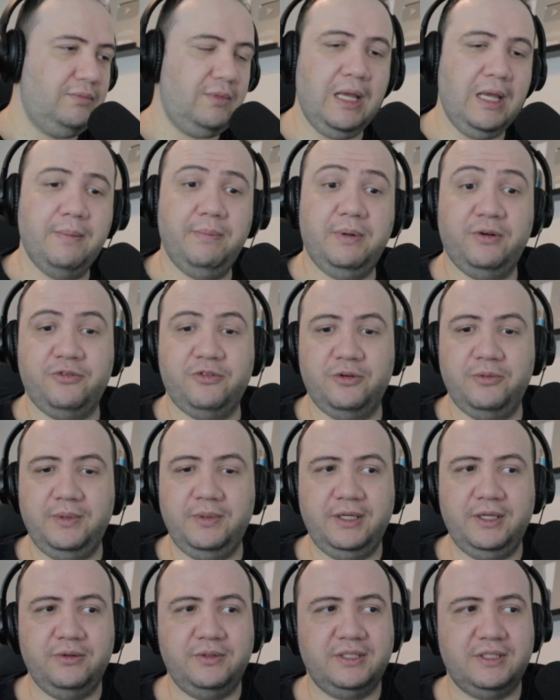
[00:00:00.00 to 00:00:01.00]
But for
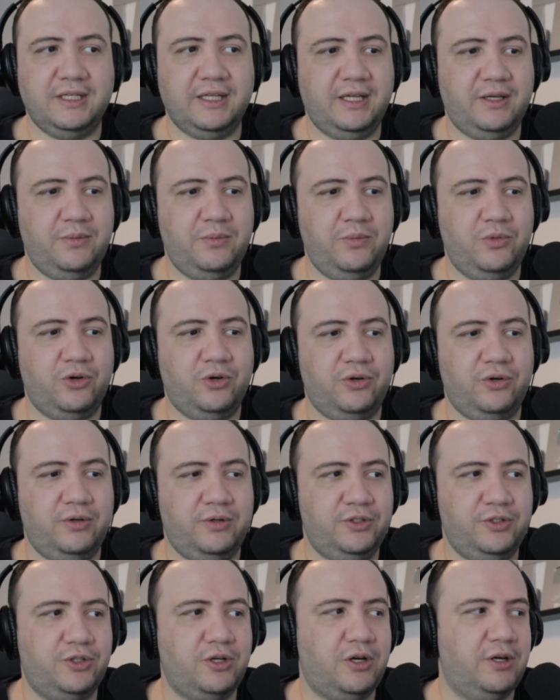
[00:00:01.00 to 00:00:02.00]
me, it was like more
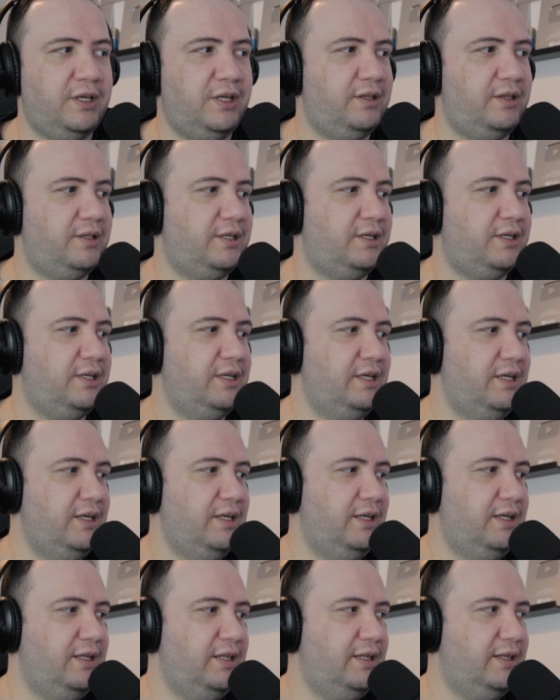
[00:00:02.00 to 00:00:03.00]
shocking
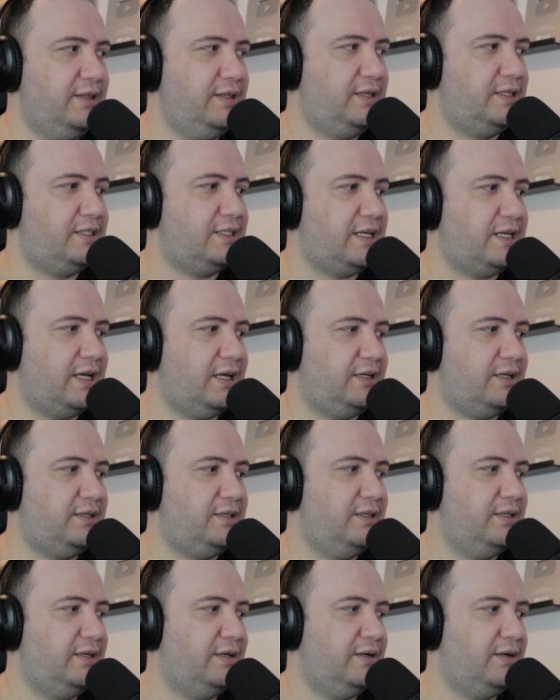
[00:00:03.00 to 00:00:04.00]
than sad.
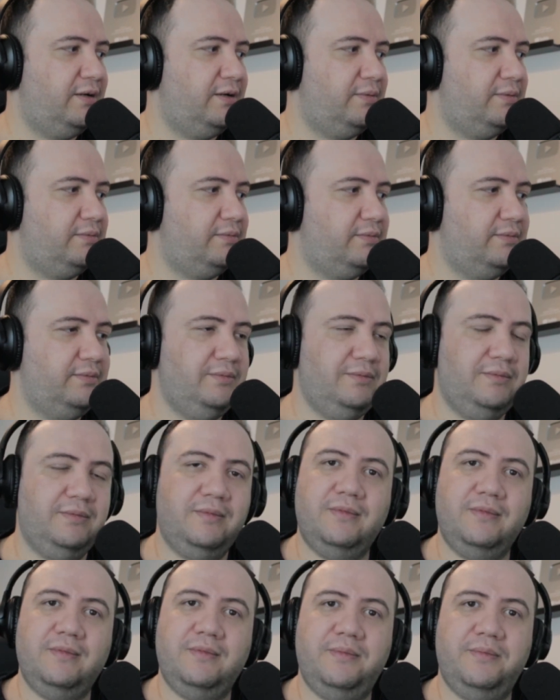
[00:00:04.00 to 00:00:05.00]

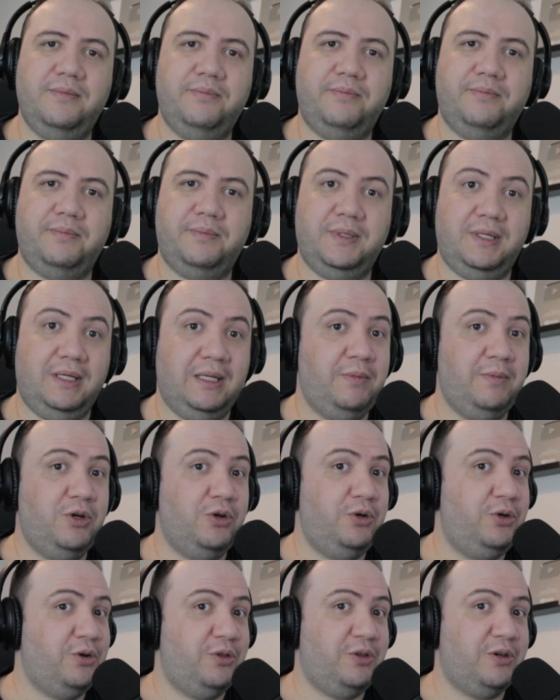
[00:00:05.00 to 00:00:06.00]
But let me
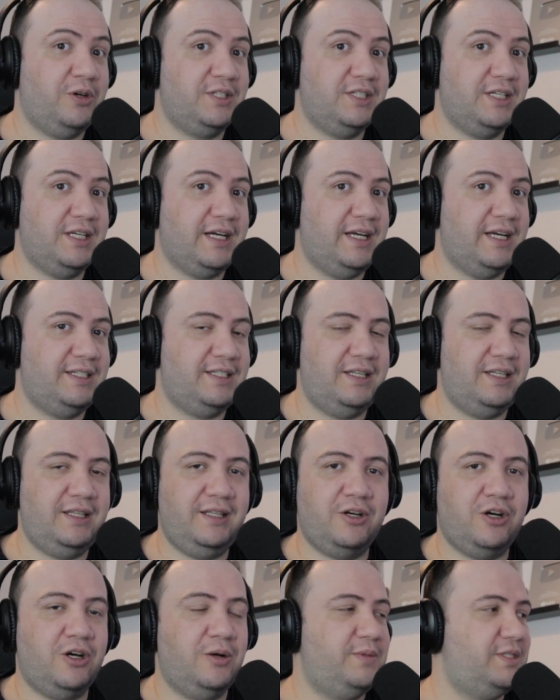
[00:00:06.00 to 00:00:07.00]
know your thoughts, guys, in
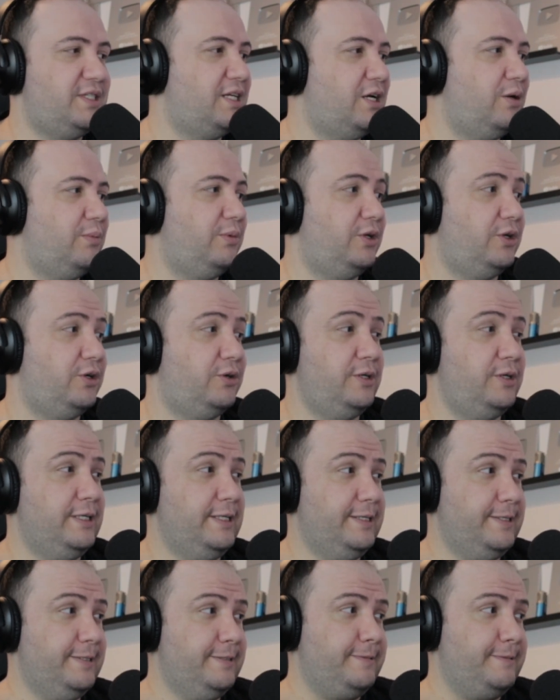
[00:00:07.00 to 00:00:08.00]
the comments down below.
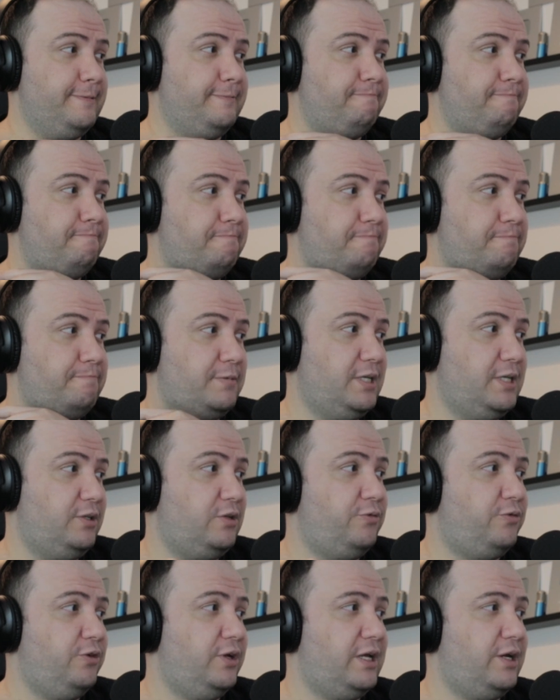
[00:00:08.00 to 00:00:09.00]

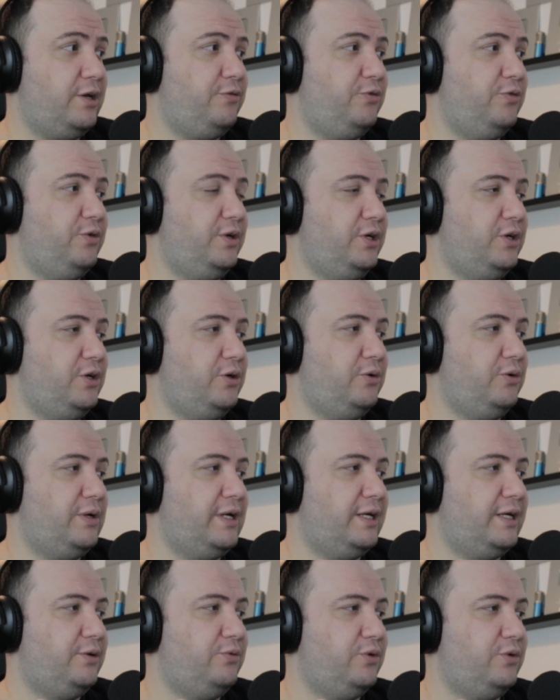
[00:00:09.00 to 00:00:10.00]
Don't forget, if you want to go
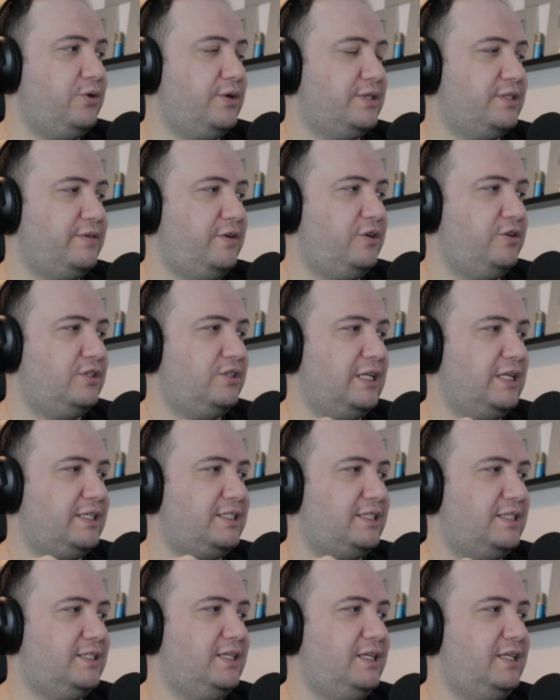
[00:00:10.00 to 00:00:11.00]
and request a video like
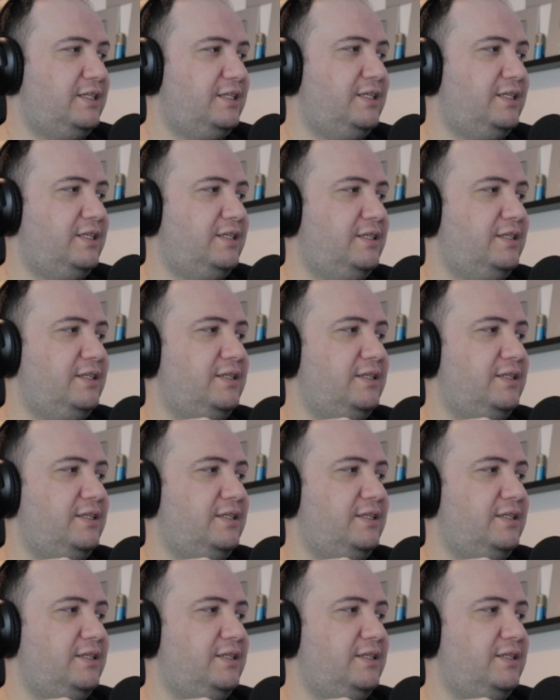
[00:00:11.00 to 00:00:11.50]
Cecilia did,